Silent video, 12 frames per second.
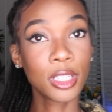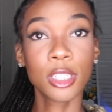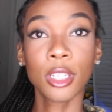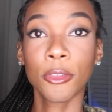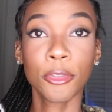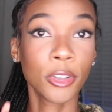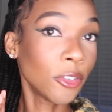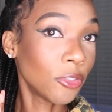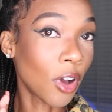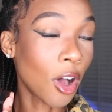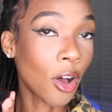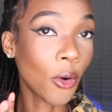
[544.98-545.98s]
list for
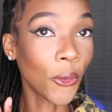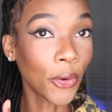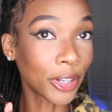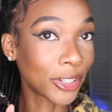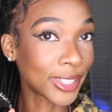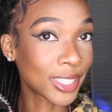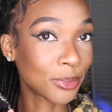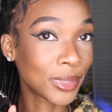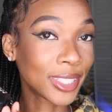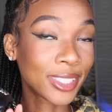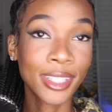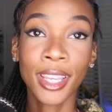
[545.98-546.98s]
fall or
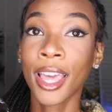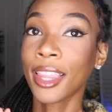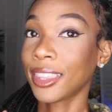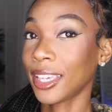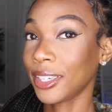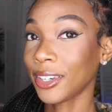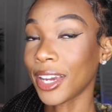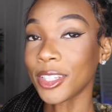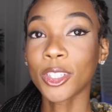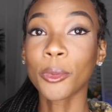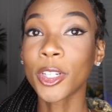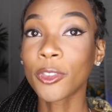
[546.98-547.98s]
Christmas. Thank you guys
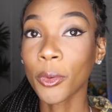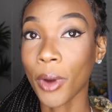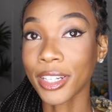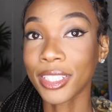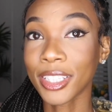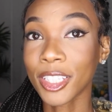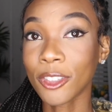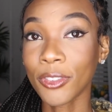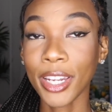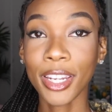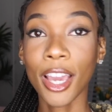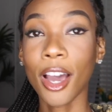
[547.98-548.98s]
so much for watching this
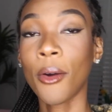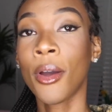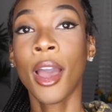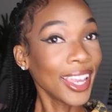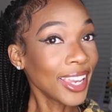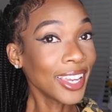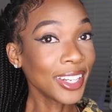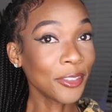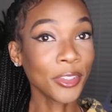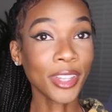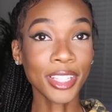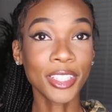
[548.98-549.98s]
video, and if
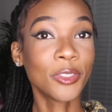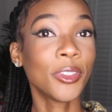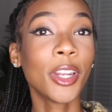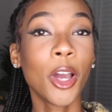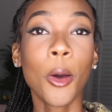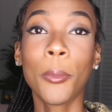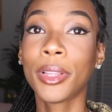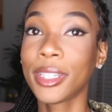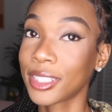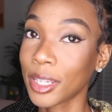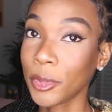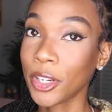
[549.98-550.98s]
you like this video,
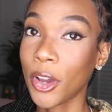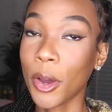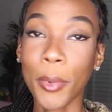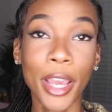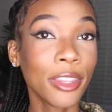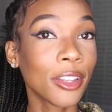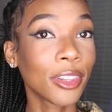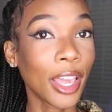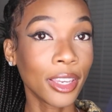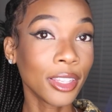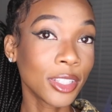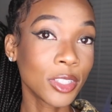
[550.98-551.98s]
please let me know by either
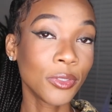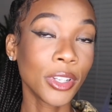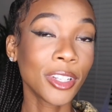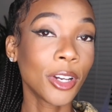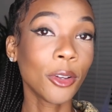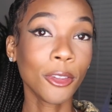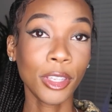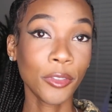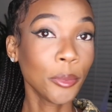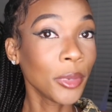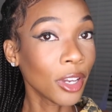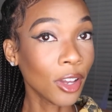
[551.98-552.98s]
liking this video,
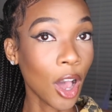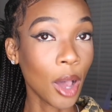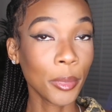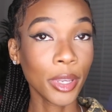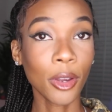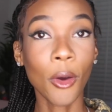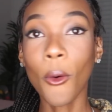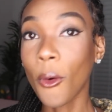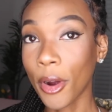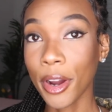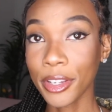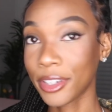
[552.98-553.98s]
leaving me a comment,
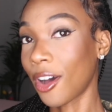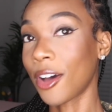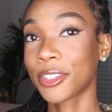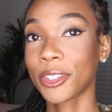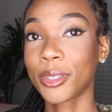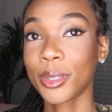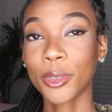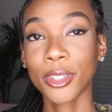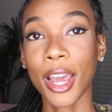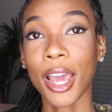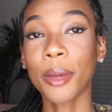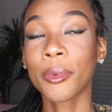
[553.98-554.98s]
or you can also
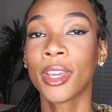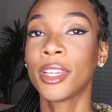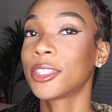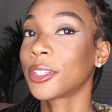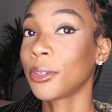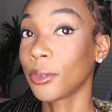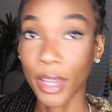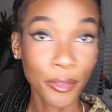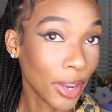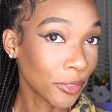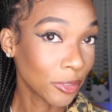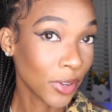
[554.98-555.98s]
subscribe so you never
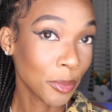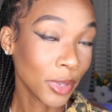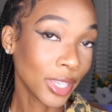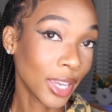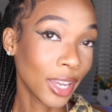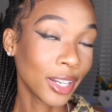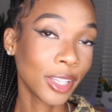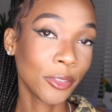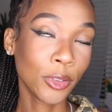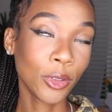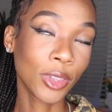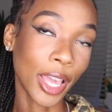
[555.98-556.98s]
have to find me again
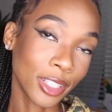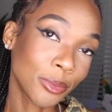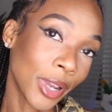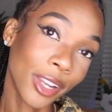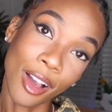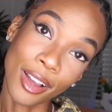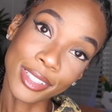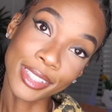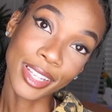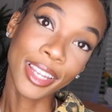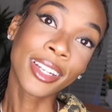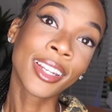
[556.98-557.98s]
if you liked my
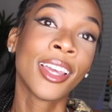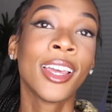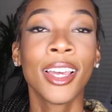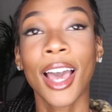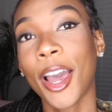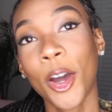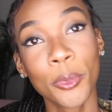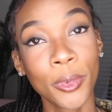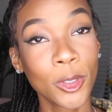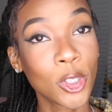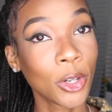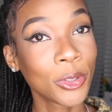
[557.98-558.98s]
content. I hope
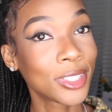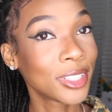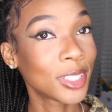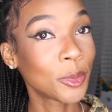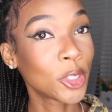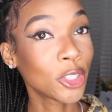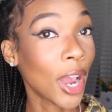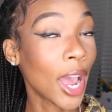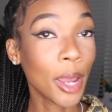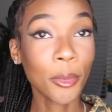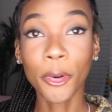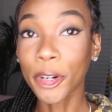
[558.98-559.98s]
you chose to
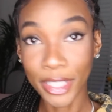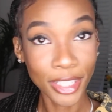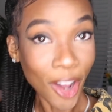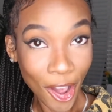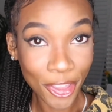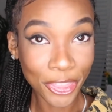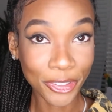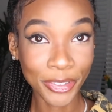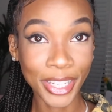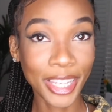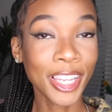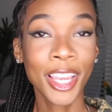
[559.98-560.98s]
subscribe or did all
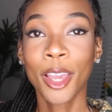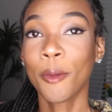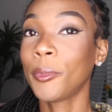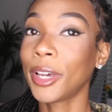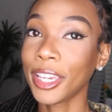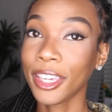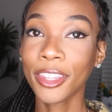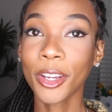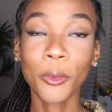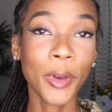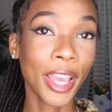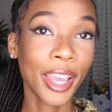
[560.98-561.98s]
3, but
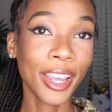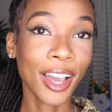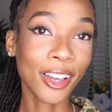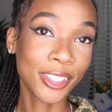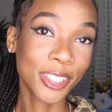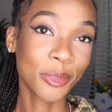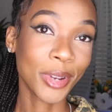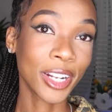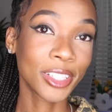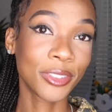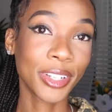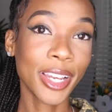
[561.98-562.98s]
either way, I'll see you in my
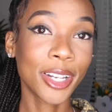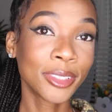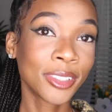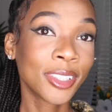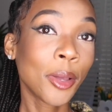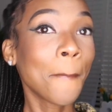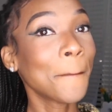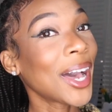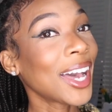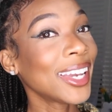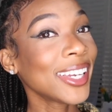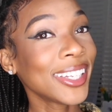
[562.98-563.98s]
next video.
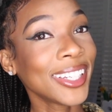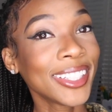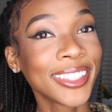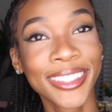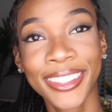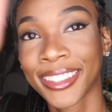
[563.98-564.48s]
Bye!